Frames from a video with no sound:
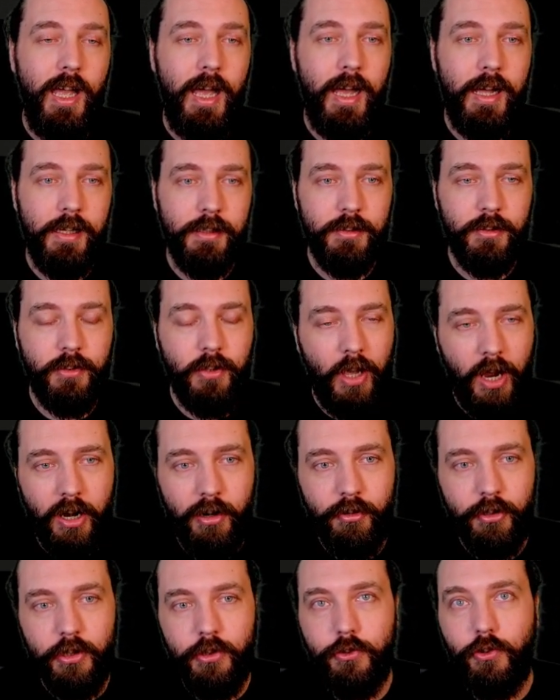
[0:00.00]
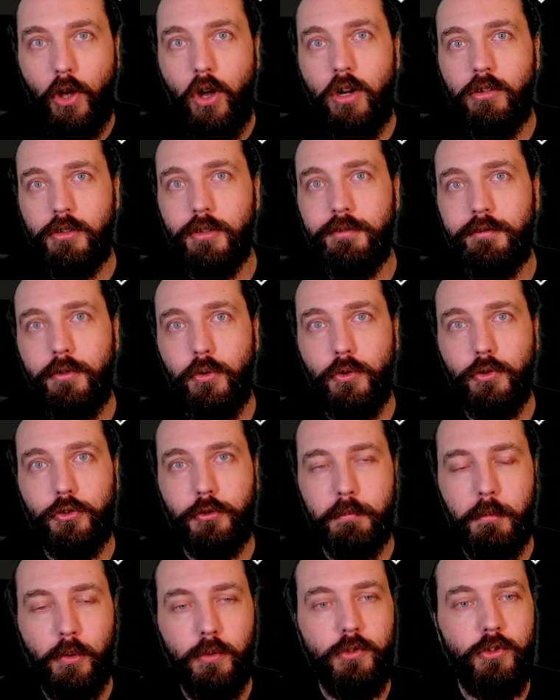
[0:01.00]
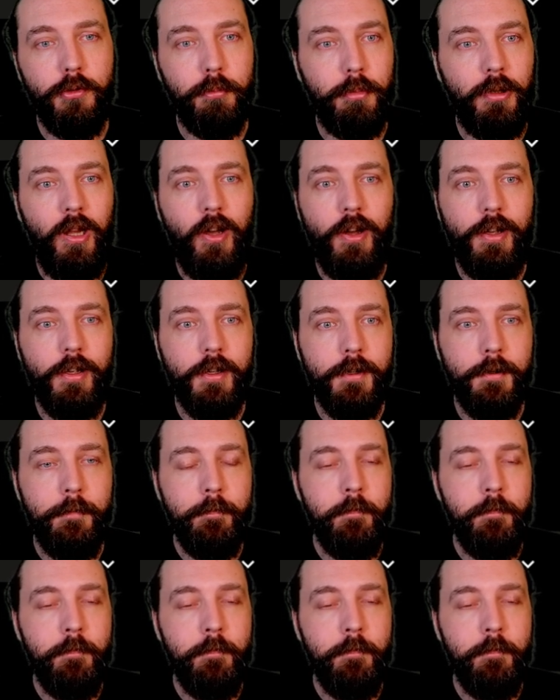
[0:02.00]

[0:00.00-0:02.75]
And carriers are a force multiplier.